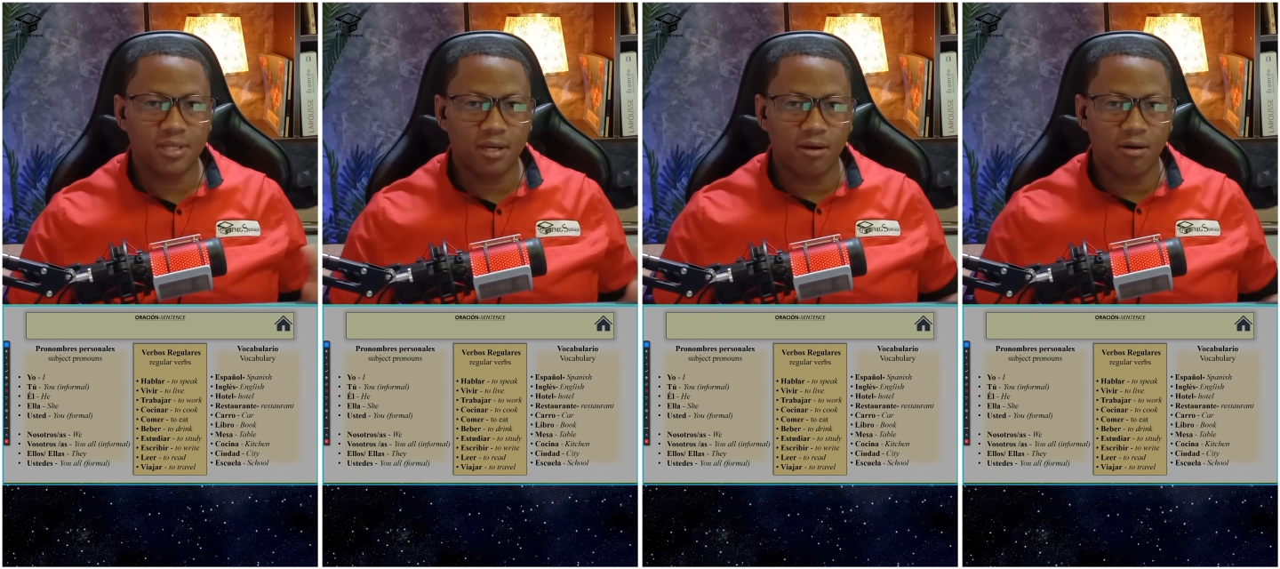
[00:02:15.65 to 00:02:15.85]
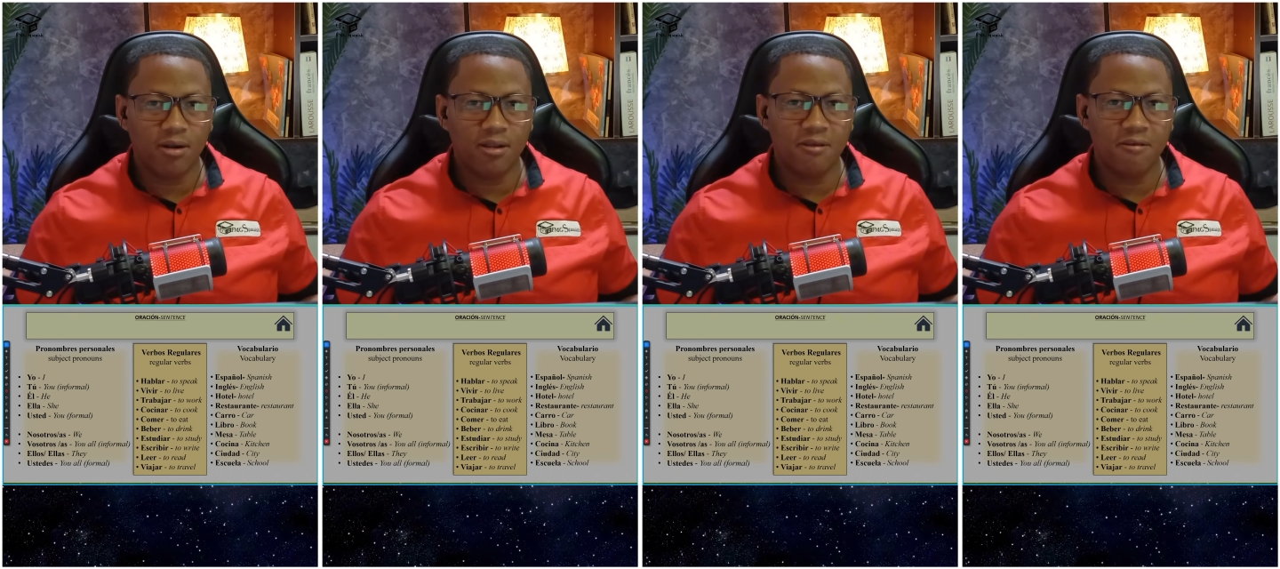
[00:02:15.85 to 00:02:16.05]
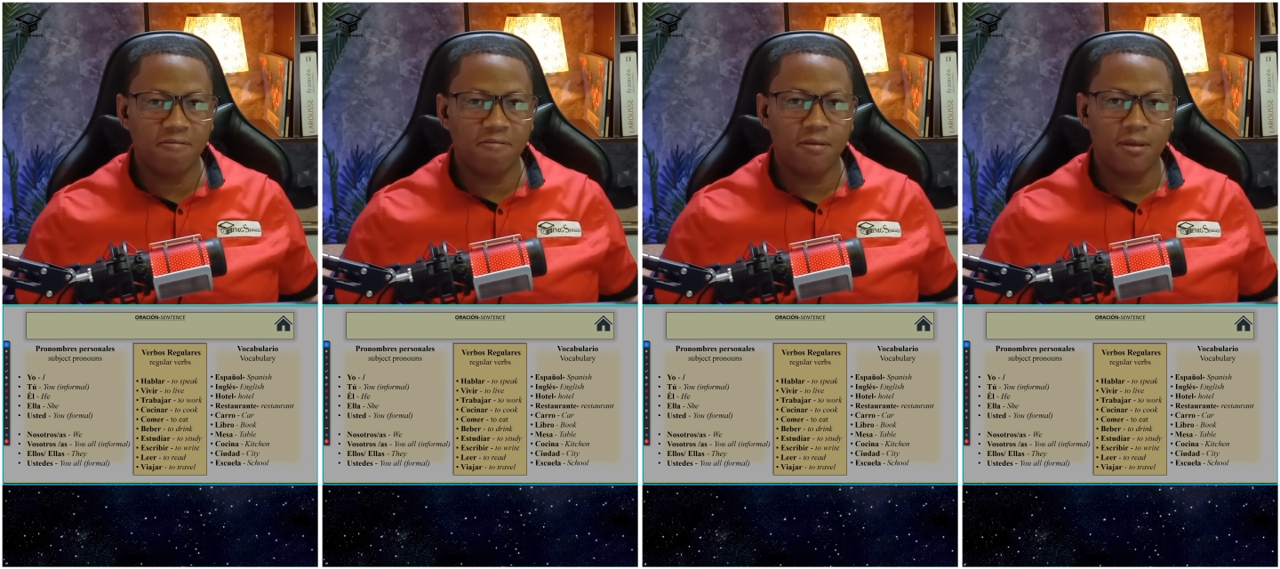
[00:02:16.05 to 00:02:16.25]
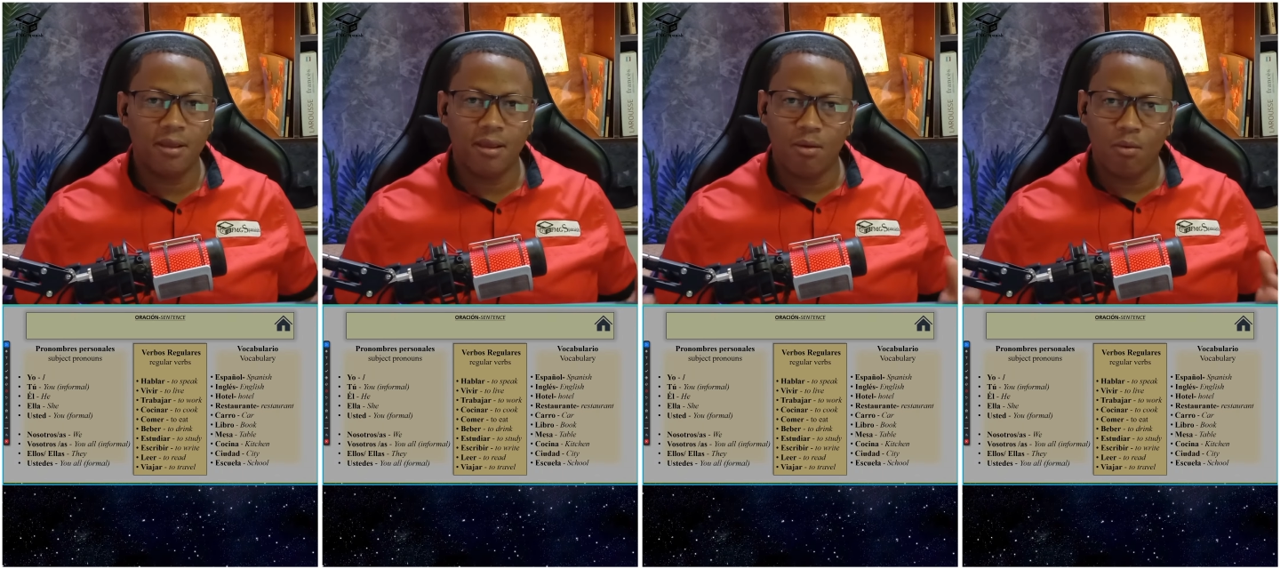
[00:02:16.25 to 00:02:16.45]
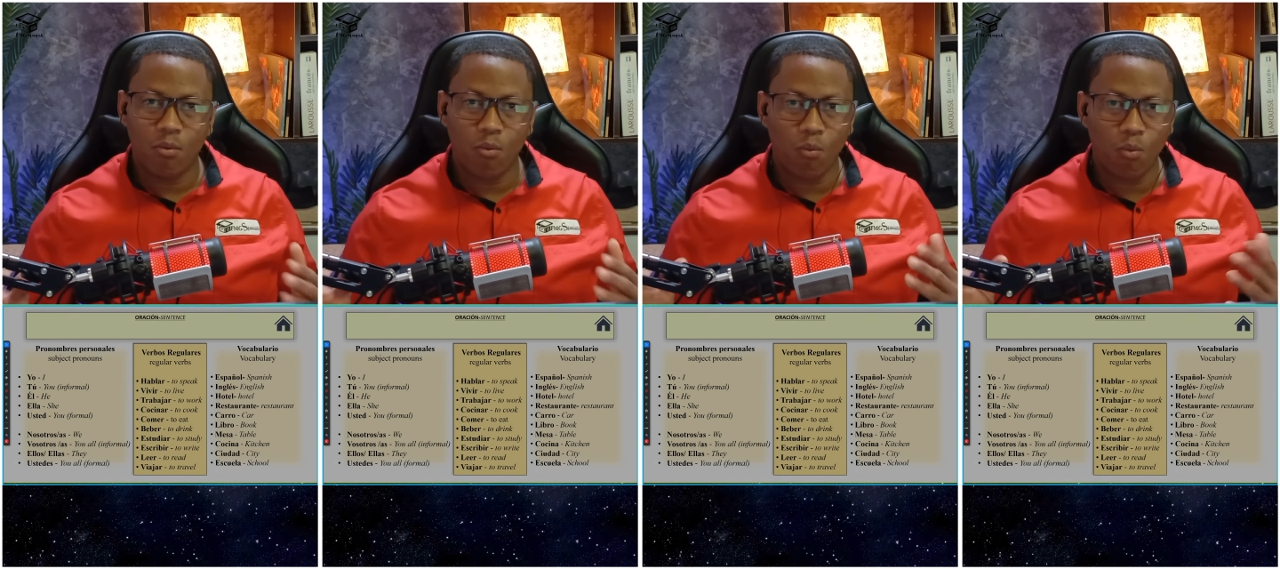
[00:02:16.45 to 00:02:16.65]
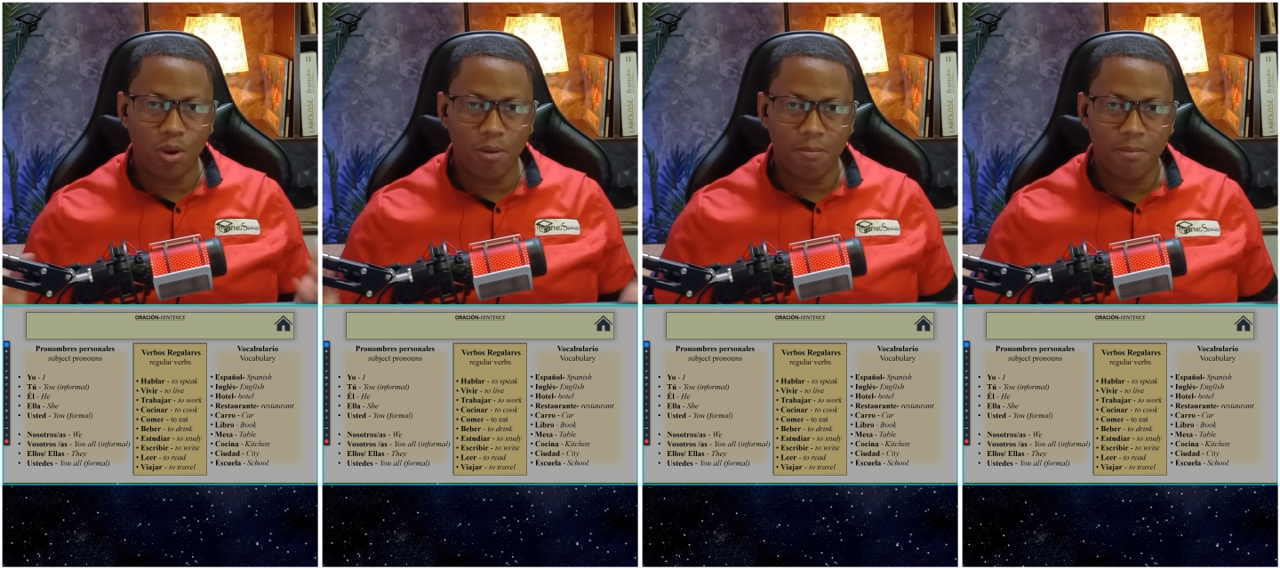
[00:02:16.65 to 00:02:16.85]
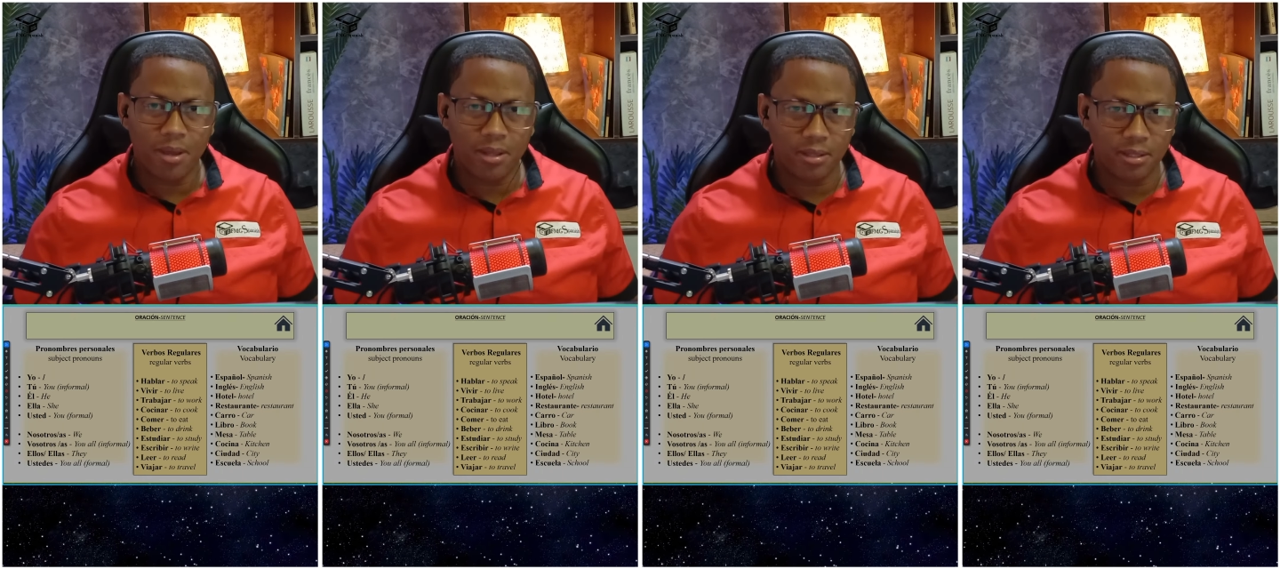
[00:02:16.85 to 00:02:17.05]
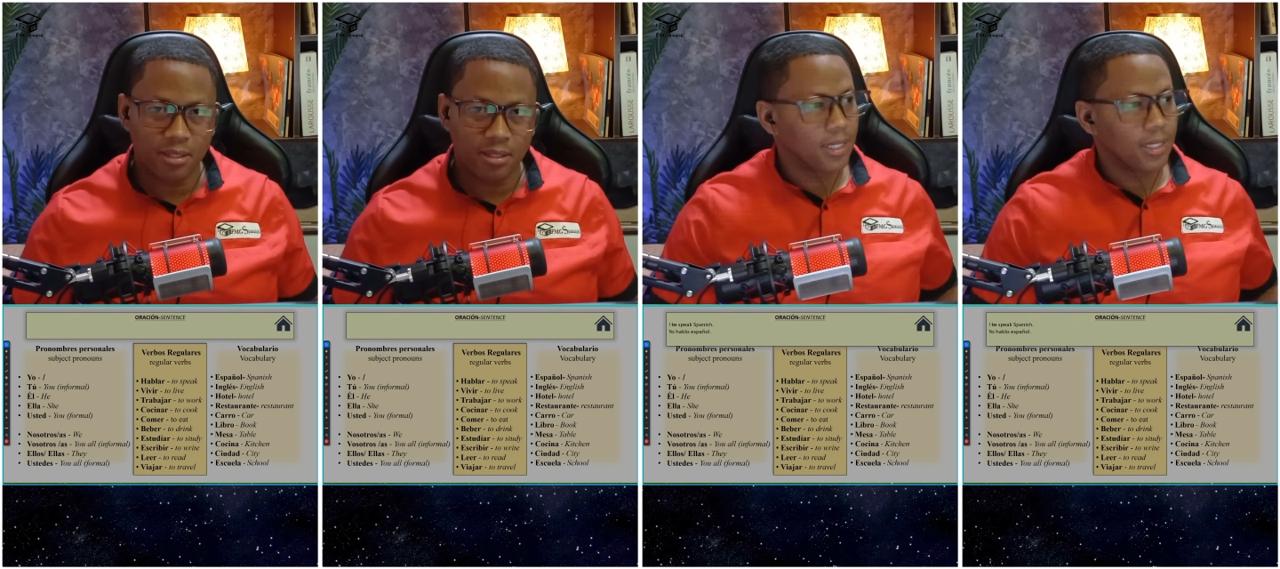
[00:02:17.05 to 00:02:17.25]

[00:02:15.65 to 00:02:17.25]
only women,